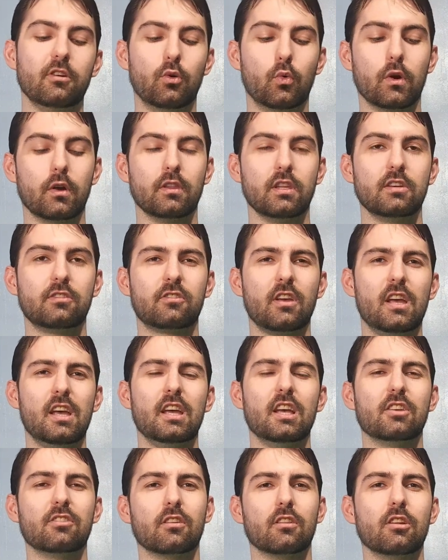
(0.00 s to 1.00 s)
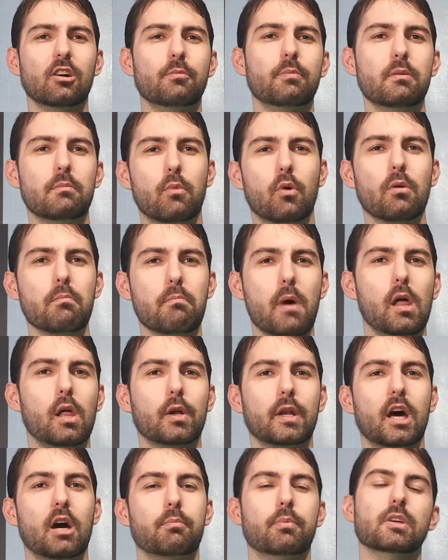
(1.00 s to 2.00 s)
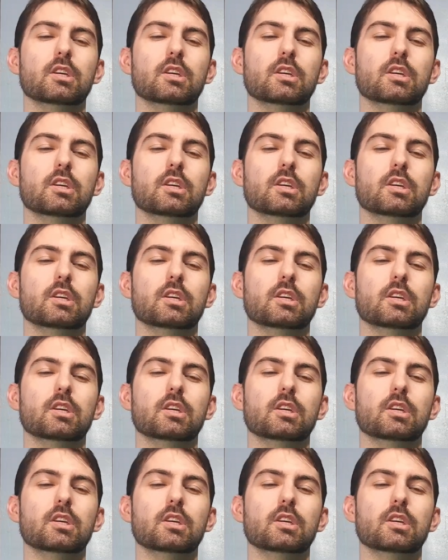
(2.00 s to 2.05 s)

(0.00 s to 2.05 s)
where this is a little bit more mellowed out,